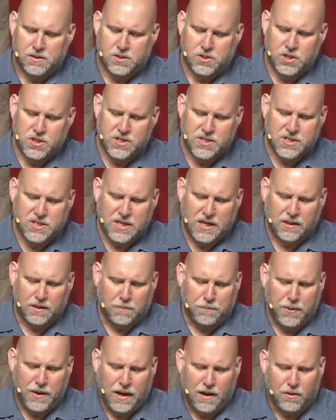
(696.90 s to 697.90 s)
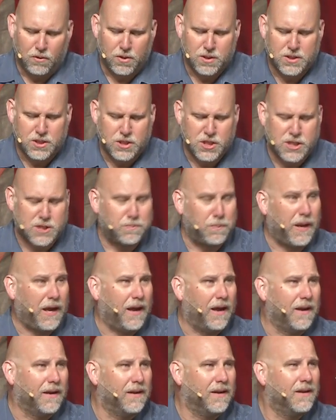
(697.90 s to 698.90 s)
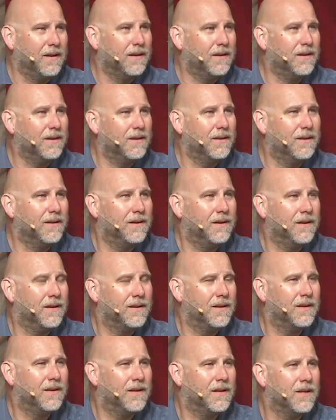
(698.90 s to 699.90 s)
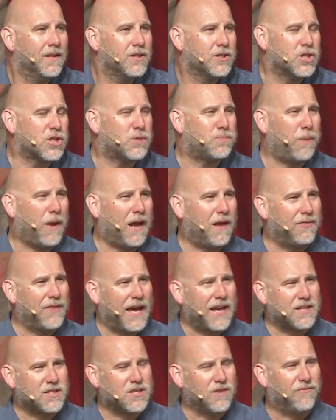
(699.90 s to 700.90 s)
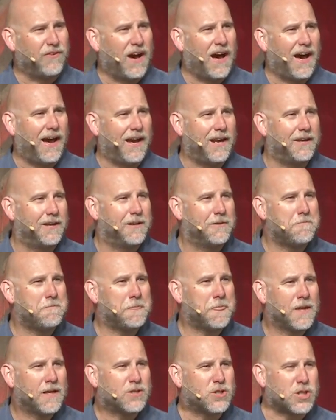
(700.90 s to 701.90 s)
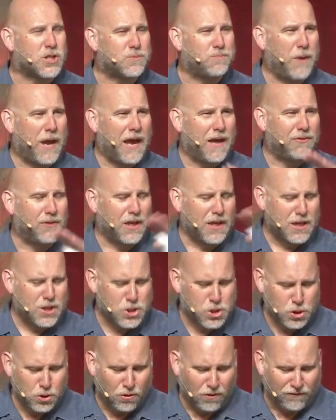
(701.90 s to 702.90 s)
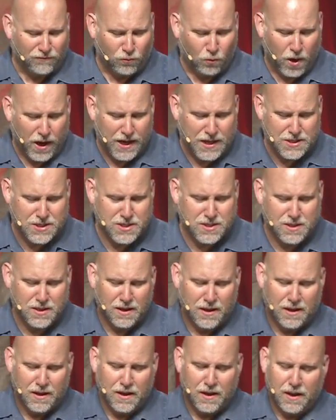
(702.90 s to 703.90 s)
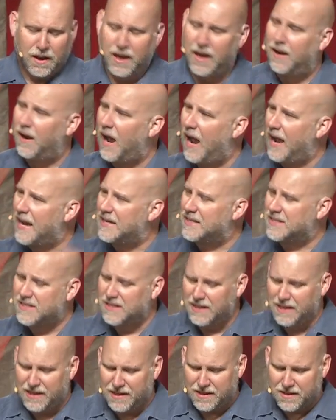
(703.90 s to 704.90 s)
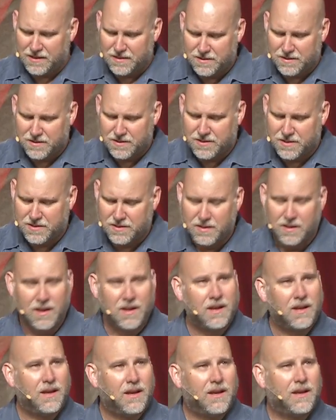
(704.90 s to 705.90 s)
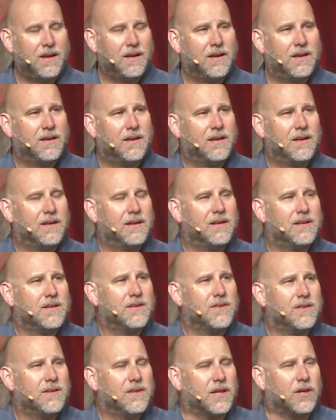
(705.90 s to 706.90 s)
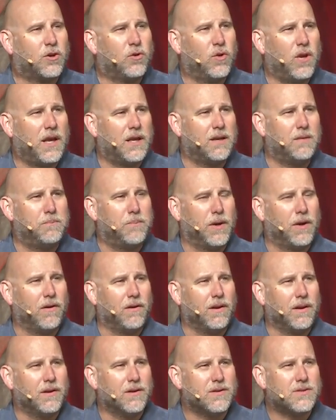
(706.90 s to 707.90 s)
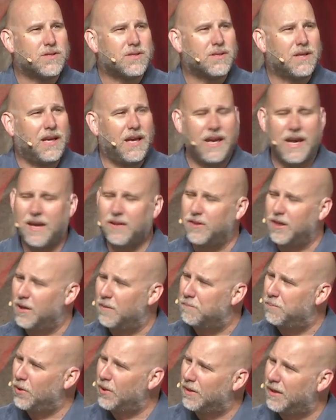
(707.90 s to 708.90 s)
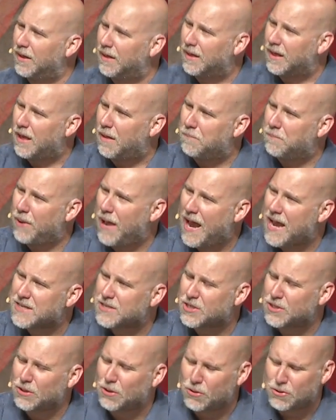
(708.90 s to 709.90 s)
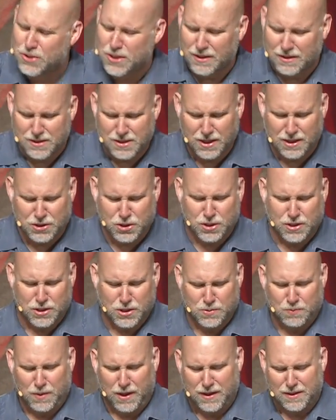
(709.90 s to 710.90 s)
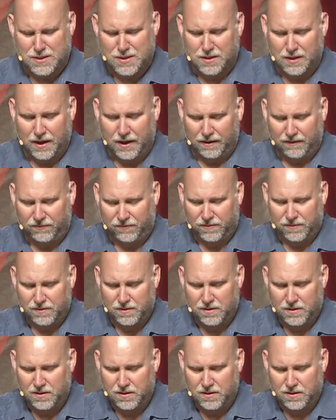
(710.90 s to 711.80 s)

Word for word: Jesus had the power to span that divide, to span the issue of race and ideas that created barriers. He had the ability to get past those and touch this man's life.